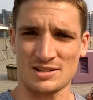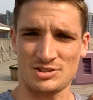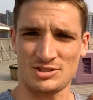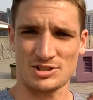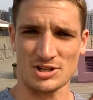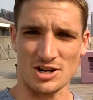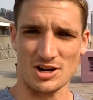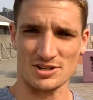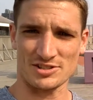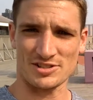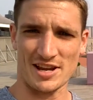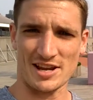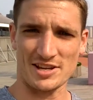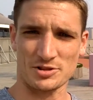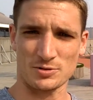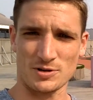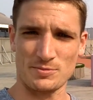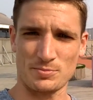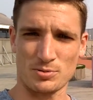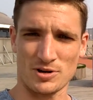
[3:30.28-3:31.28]
Charles, nice
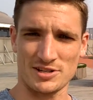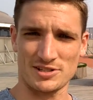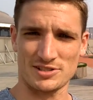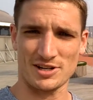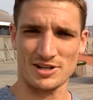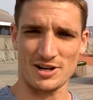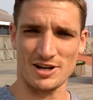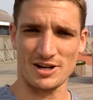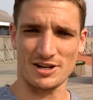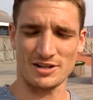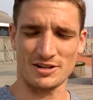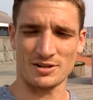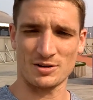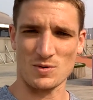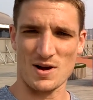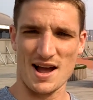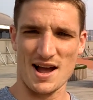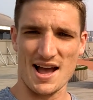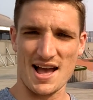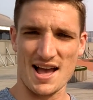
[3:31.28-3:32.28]
3-point turn.
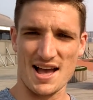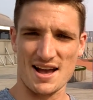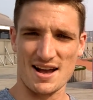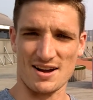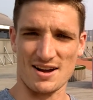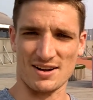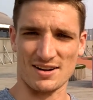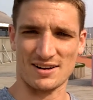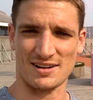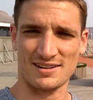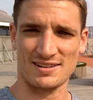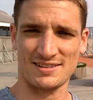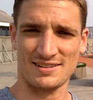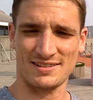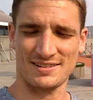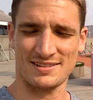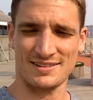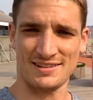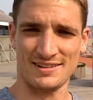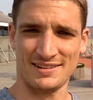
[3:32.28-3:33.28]
Wow.
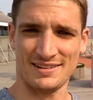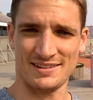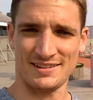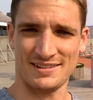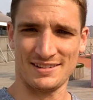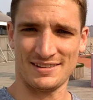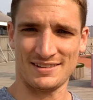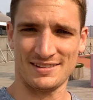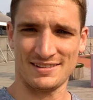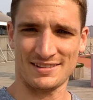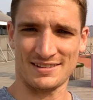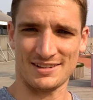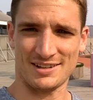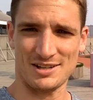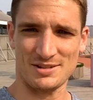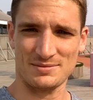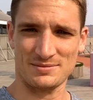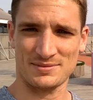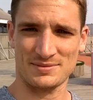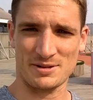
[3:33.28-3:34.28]

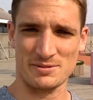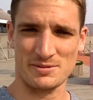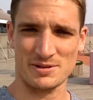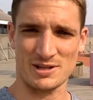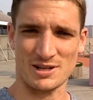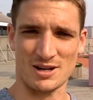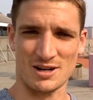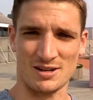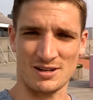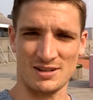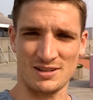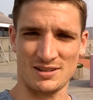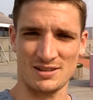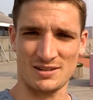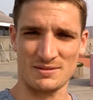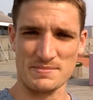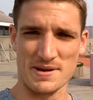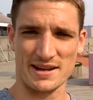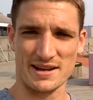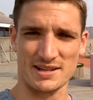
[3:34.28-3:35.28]
Oh, here we go.
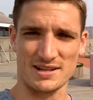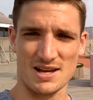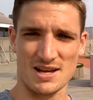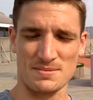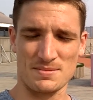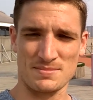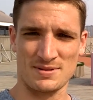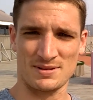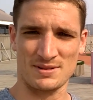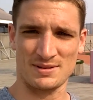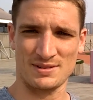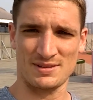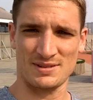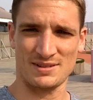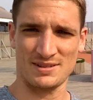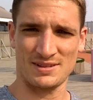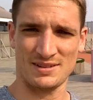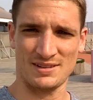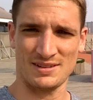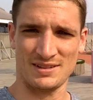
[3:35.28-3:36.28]
Back it up.
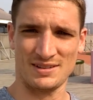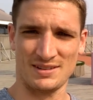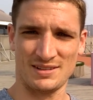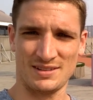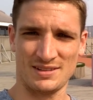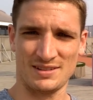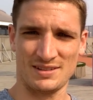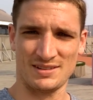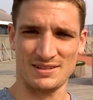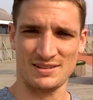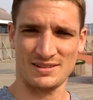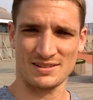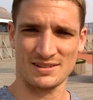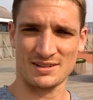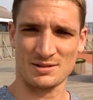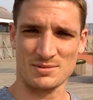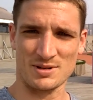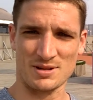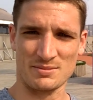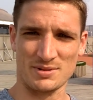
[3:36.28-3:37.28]

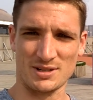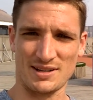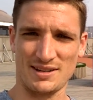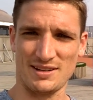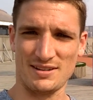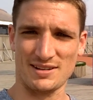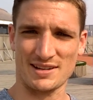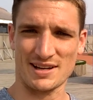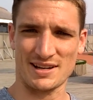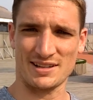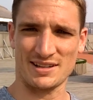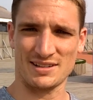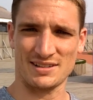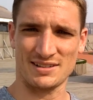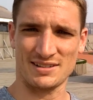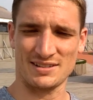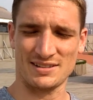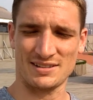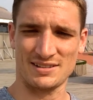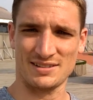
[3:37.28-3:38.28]
Come on, buddy. You got it.
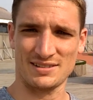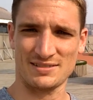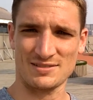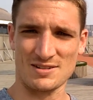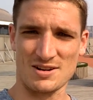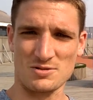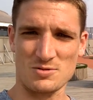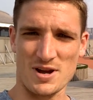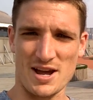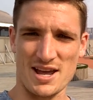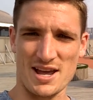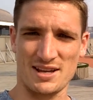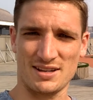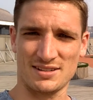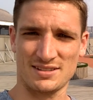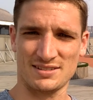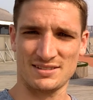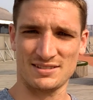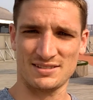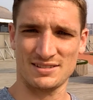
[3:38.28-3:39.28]
Wrong way.
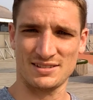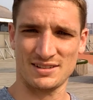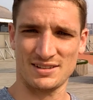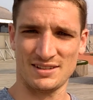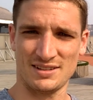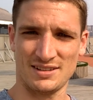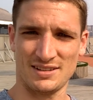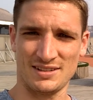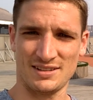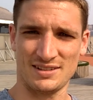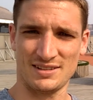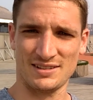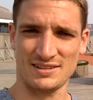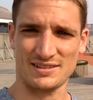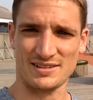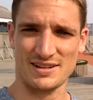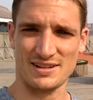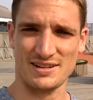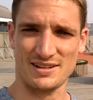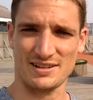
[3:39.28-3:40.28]

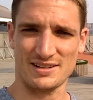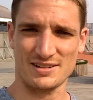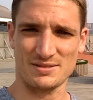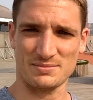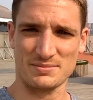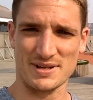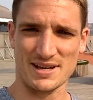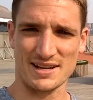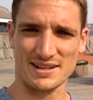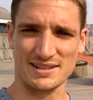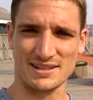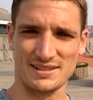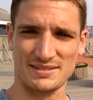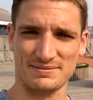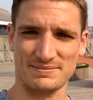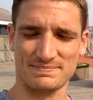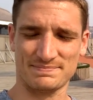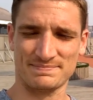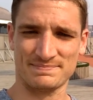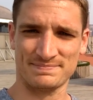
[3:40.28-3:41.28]
There you go. Back it.
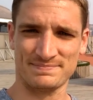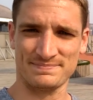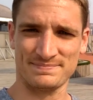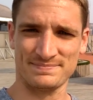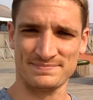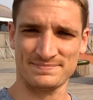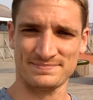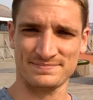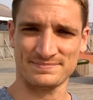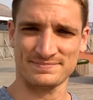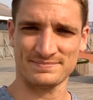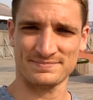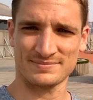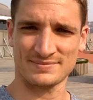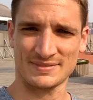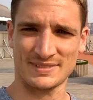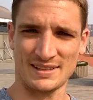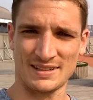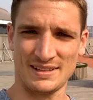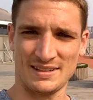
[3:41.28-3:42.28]
Mm-hmm.
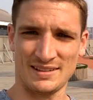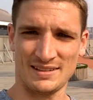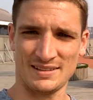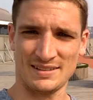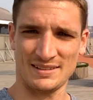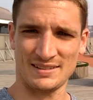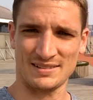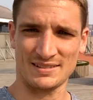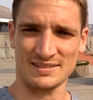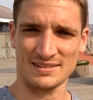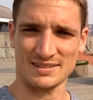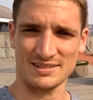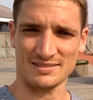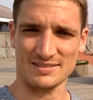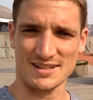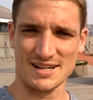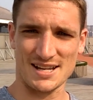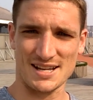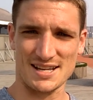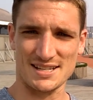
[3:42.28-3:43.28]
All
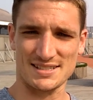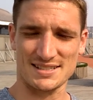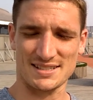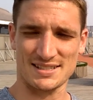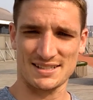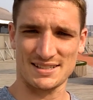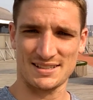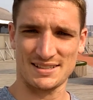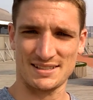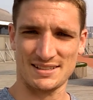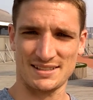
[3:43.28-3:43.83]
right,